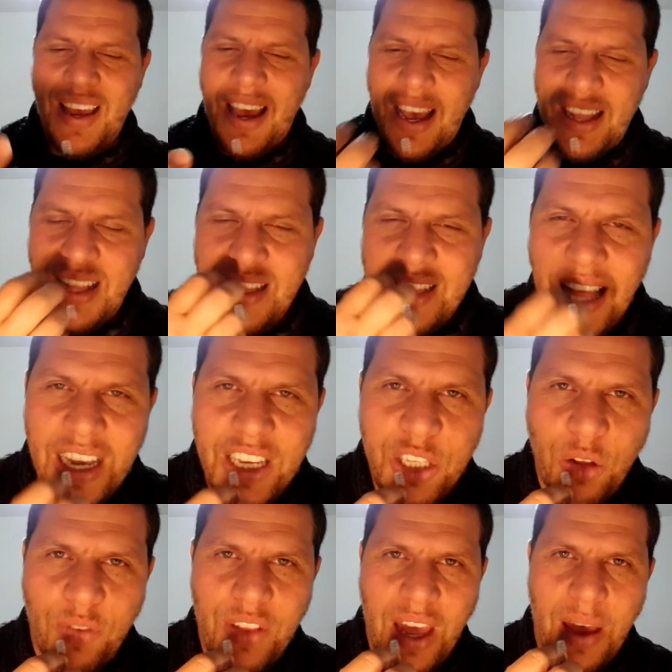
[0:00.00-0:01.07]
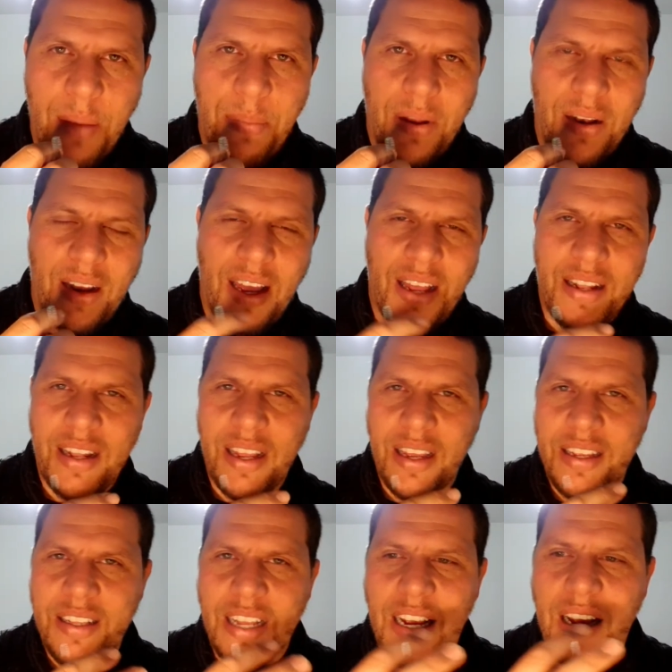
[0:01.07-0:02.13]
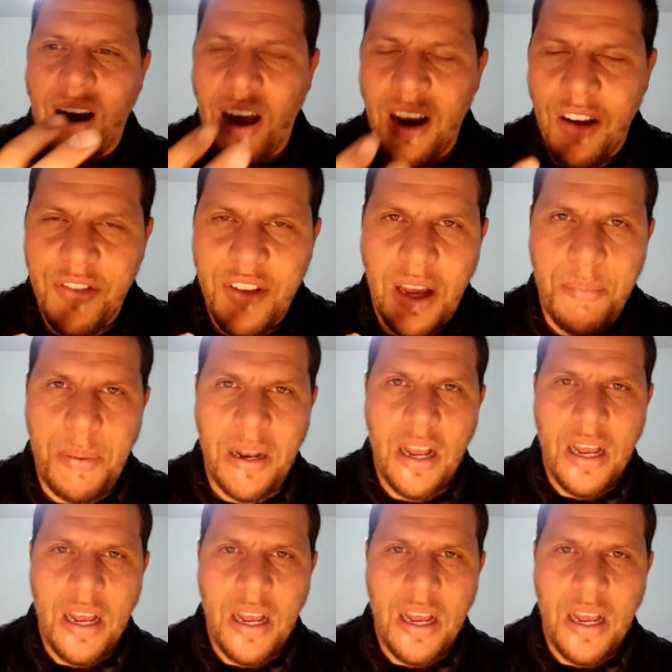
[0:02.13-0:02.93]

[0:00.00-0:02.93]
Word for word: and the taste of the apple and like the color of the apple